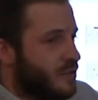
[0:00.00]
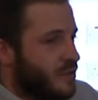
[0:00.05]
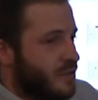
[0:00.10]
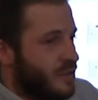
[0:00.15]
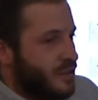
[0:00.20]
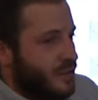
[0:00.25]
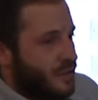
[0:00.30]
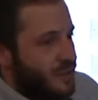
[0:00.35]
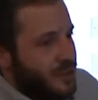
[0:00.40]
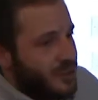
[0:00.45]

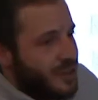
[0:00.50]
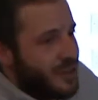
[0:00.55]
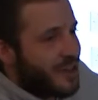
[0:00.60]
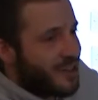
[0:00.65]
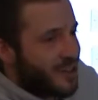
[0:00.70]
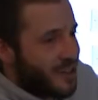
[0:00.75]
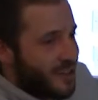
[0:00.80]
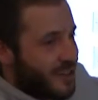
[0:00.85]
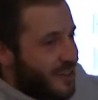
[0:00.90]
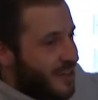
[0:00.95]

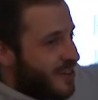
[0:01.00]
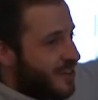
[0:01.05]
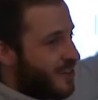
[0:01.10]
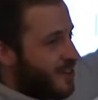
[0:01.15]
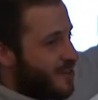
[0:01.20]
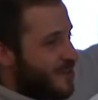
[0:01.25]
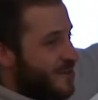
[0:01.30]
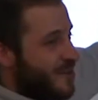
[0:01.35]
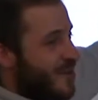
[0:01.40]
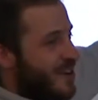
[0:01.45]
The thing on
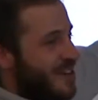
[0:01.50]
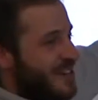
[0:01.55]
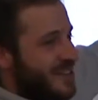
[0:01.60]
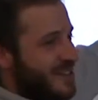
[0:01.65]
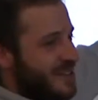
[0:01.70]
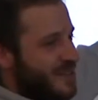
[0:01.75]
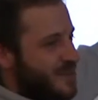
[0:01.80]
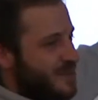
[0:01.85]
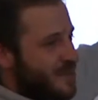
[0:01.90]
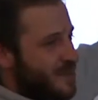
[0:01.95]
the right,
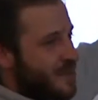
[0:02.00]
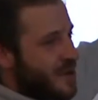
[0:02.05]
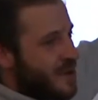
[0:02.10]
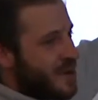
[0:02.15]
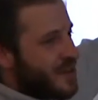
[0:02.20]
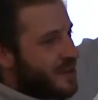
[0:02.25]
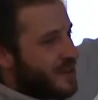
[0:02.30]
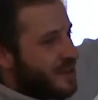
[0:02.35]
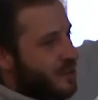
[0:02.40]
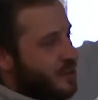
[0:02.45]
the
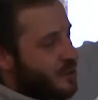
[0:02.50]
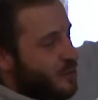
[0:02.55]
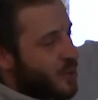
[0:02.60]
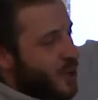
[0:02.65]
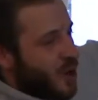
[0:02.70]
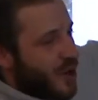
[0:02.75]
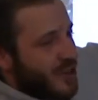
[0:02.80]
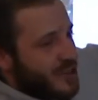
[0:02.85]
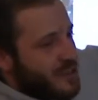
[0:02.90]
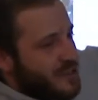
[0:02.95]
little
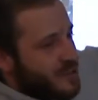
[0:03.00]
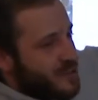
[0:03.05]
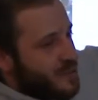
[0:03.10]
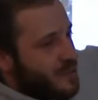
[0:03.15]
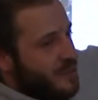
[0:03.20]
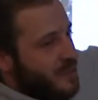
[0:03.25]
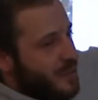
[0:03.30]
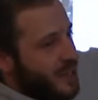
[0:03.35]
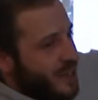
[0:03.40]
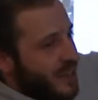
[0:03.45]
brass
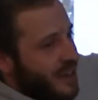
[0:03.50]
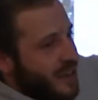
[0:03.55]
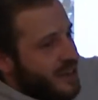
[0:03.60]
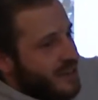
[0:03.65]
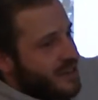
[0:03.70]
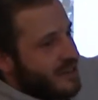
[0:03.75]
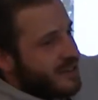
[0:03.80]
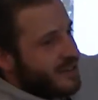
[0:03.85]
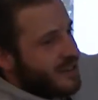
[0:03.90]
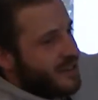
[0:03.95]
kit,
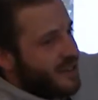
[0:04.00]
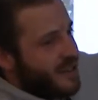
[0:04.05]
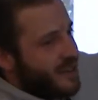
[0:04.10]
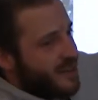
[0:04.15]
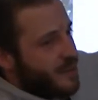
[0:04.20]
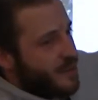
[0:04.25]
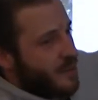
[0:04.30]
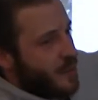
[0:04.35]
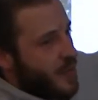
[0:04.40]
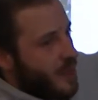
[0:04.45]
is
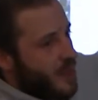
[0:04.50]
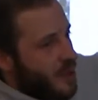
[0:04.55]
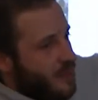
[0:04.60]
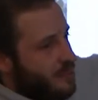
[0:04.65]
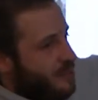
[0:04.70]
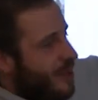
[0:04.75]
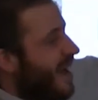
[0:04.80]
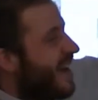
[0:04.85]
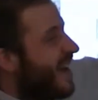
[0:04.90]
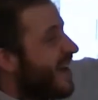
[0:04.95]
a
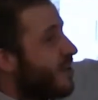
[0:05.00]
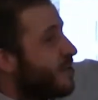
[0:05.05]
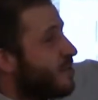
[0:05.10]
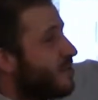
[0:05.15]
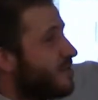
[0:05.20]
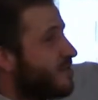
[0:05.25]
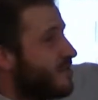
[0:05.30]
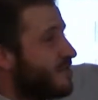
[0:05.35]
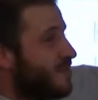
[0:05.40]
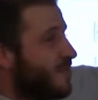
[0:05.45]
bat
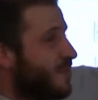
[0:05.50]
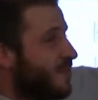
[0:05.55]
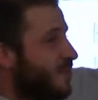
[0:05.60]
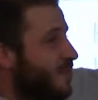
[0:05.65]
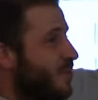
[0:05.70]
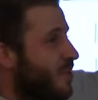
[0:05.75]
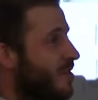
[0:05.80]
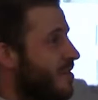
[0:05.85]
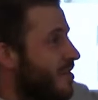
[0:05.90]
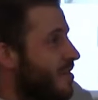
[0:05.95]
house.
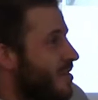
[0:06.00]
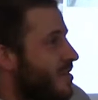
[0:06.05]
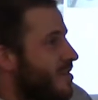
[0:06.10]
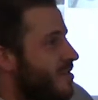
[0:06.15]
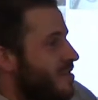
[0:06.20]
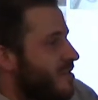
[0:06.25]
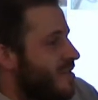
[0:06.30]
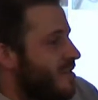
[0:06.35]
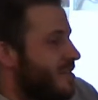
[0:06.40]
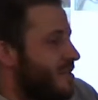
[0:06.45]

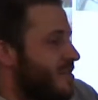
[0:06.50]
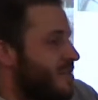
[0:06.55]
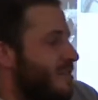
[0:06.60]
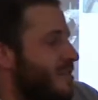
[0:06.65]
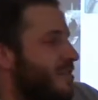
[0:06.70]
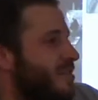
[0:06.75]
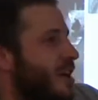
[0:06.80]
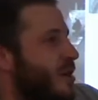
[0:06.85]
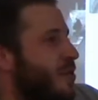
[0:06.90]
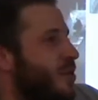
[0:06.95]
So there's
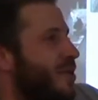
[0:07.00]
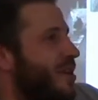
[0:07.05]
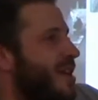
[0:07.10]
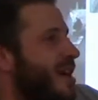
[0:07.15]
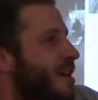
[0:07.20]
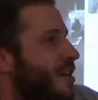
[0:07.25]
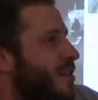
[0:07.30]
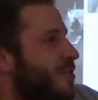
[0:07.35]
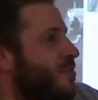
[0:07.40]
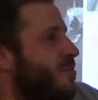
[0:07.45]
a double
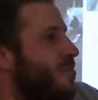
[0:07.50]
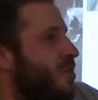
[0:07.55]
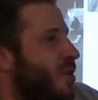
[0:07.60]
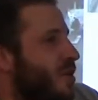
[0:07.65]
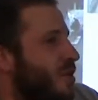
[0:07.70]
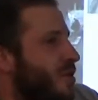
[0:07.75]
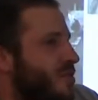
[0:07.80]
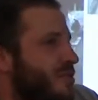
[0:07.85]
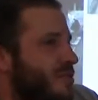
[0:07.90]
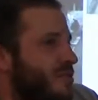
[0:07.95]
layer of
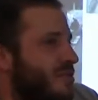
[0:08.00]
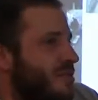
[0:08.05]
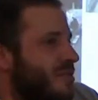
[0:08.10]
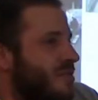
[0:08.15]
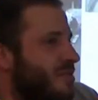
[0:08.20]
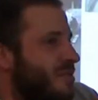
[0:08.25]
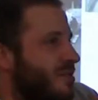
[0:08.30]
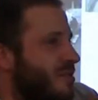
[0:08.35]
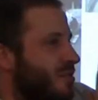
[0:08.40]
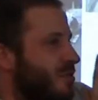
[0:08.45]
brass,
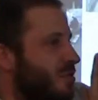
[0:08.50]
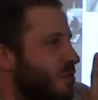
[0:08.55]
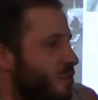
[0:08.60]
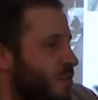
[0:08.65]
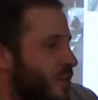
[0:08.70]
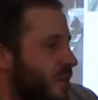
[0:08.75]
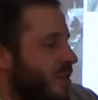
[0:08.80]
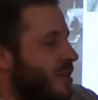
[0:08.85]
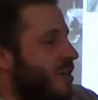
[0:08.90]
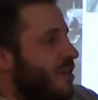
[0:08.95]

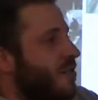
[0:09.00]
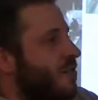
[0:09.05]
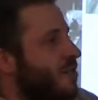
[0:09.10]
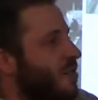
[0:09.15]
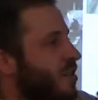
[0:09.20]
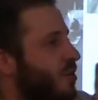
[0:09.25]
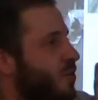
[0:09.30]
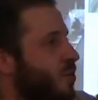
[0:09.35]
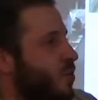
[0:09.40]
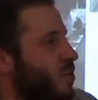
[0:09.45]
or a kind of
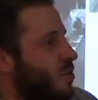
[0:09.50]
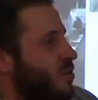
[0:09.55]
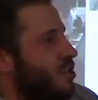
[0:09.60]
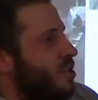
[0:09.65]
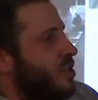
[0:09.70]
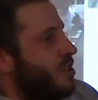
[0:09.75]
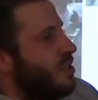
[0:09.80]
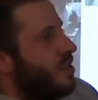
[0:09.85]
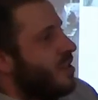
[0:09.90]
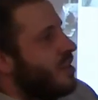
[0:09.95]
thin wall
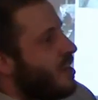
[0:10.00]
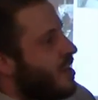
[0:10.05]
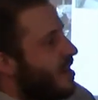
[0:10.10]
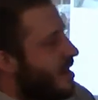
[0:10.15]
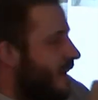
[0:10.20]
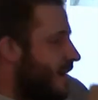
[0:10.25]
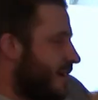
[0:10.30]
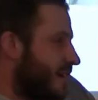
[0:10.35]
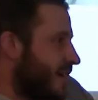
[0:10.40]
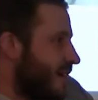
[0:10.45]
sheet,
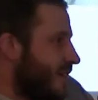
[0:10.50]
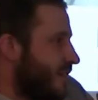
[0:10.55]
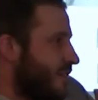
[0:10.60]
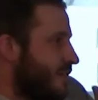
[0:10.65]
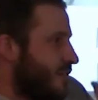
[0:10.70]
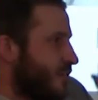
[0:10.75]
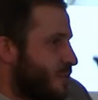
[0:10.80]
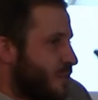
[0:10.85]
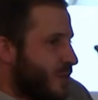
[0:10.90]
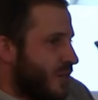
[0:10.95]
and it's
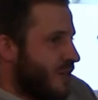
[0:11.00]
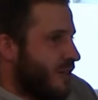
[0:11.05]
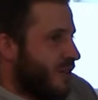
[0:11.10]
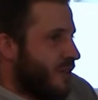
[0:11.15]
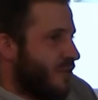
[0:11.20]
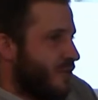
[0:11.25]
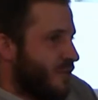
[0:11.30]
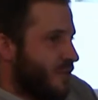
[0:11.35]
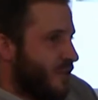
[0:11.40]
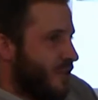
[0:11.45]
just big
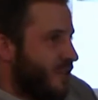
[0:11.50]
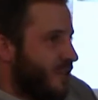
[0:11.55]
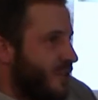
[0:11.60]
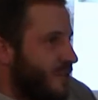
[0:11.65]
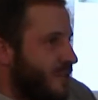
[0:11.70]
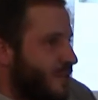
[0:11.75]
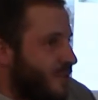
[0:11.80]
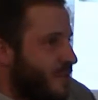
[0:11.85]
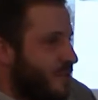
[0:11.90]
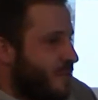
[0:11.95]
enough for
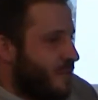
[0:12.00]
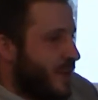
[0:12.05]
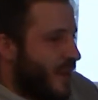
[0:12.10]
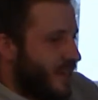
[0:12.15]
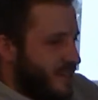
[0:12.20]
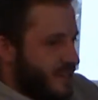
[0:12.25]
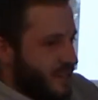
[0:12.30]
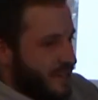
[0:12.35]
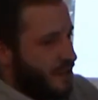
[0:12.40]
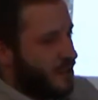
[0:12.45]

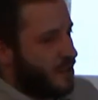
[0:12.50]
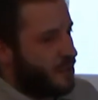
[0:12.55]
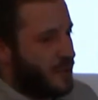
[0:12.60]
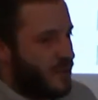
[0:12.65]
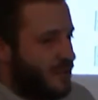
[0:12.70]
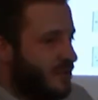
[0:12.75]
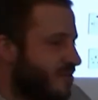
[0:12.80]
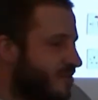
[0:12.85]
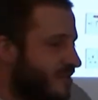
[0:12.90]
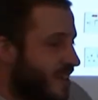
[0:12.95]
bats to go up in.